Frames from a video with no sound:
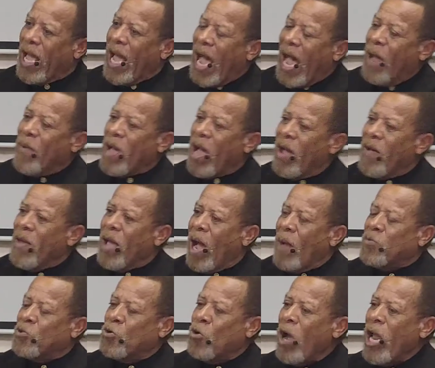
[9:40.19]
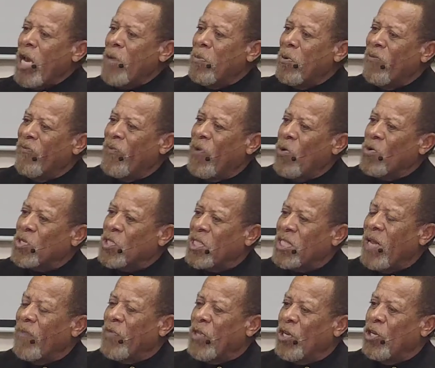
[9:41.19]
I'm trying to provoke
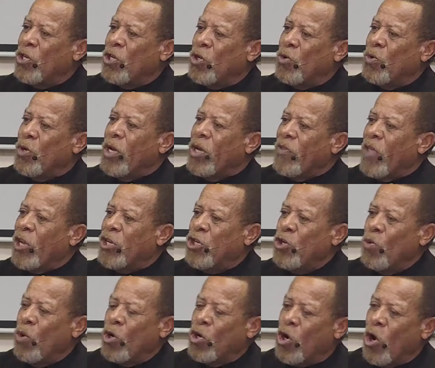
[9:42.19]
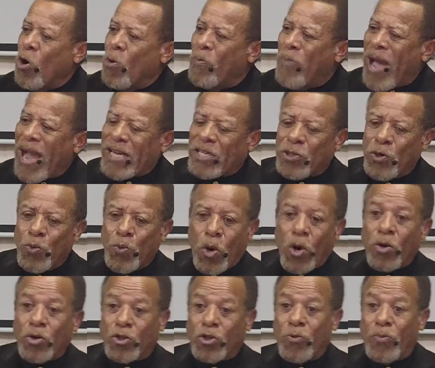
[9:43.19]
something in you that you will go back to
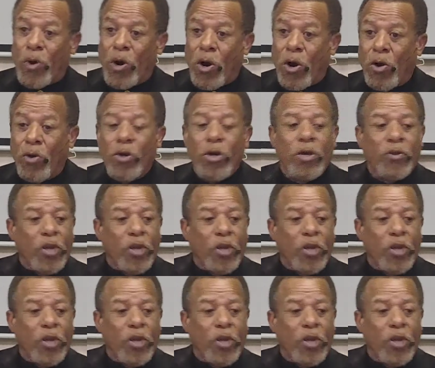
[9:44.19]
work tomorrow,